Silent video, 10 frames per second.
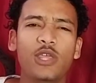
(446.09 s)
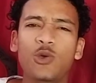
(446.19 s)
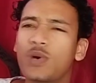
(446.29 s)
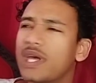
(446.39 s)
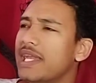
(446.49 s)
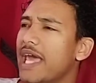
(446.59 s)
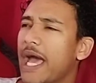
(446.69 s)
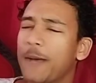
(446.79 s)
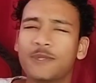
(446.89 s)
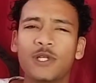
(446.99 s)
you can
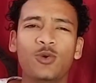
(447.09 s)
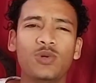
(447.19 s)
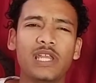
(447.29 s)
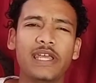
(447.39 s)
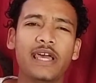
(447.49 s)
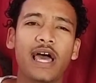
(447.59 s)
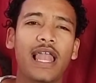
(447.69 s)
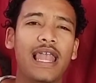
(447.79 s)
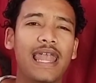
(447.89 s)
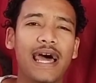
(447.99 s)
absolutely
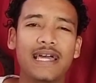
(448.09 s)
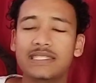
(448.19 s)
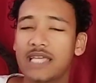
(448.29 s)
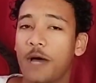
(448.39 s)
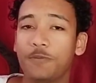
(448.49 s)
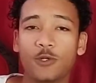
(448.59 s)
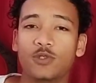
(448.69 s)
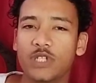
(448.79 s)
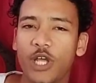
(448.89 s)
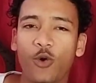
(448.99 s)
light up
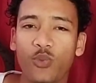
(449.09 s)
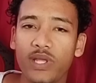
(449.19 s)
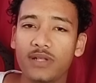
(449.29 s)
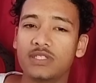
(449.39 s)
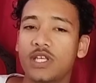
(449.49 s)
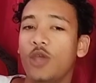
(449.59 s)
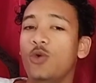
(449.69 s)
those rear wheels.